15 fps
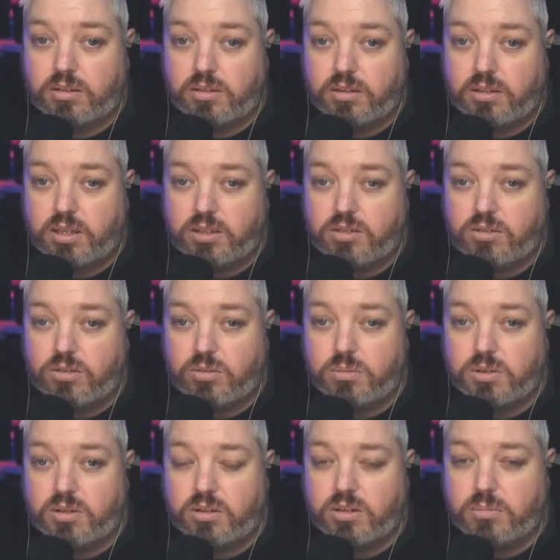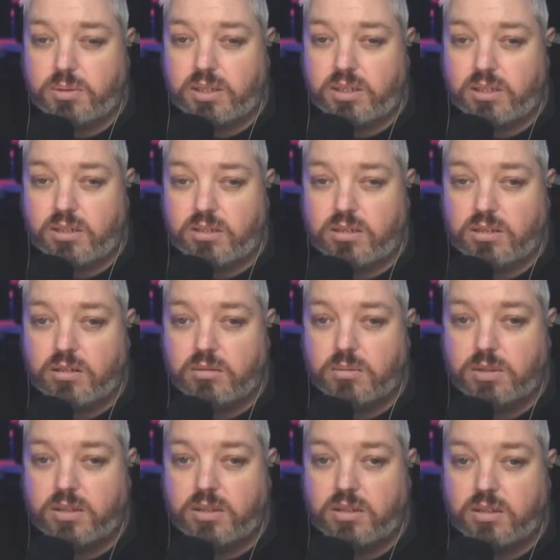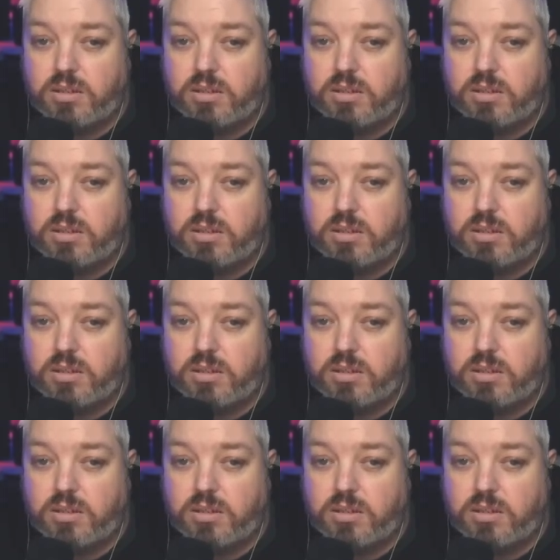That's not what it's going to be. It's going to be